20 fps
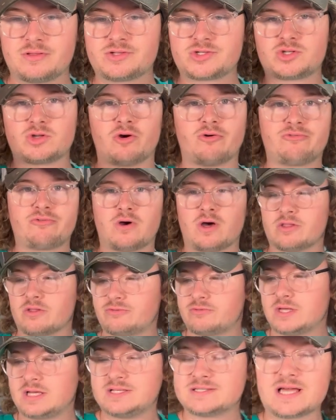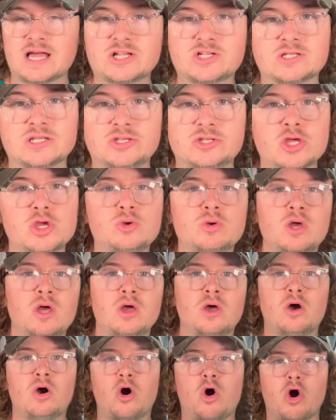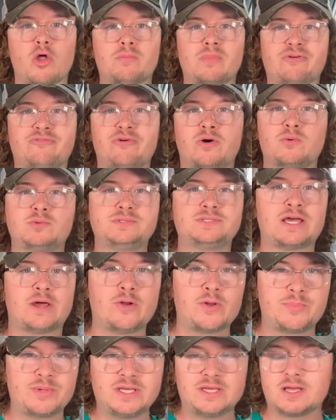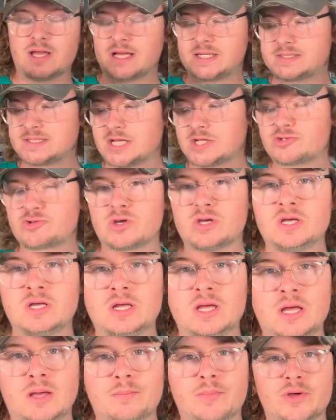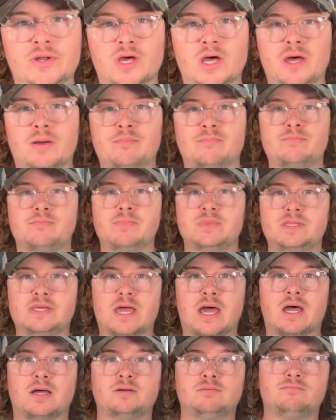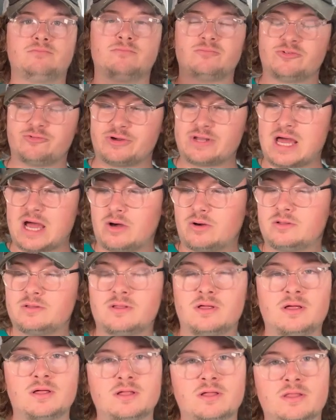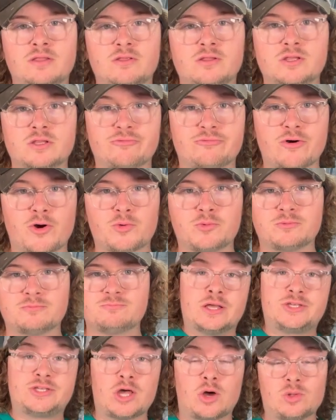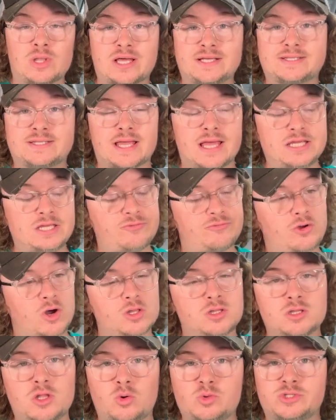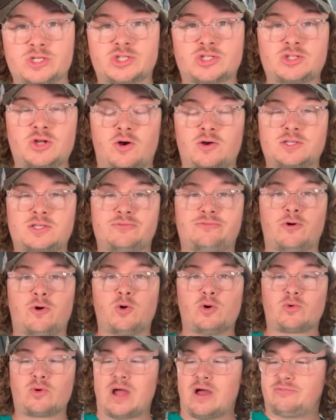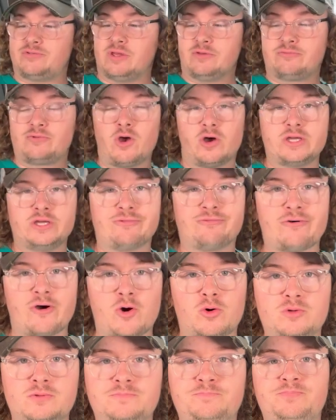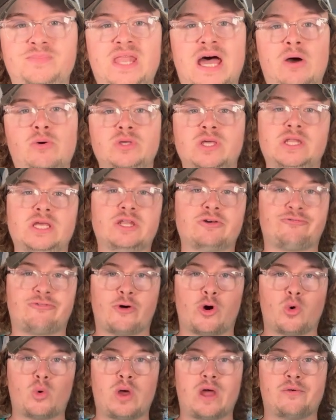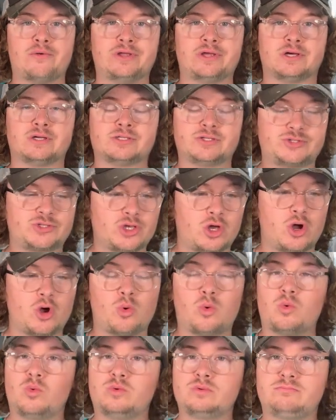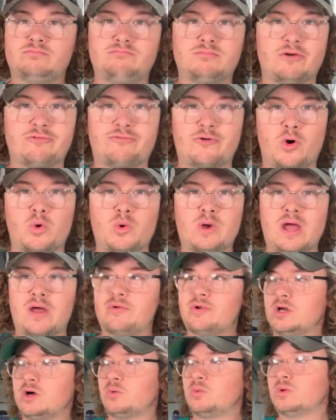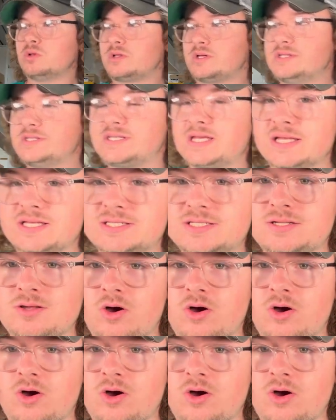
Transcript: stuff on the things I actually do on my phone, therapy, etc. But um, yeah, for now, the phone. So let's say you've got loads of stock to photograph, you've got your phone, now you need a photo area. So a photo area will consist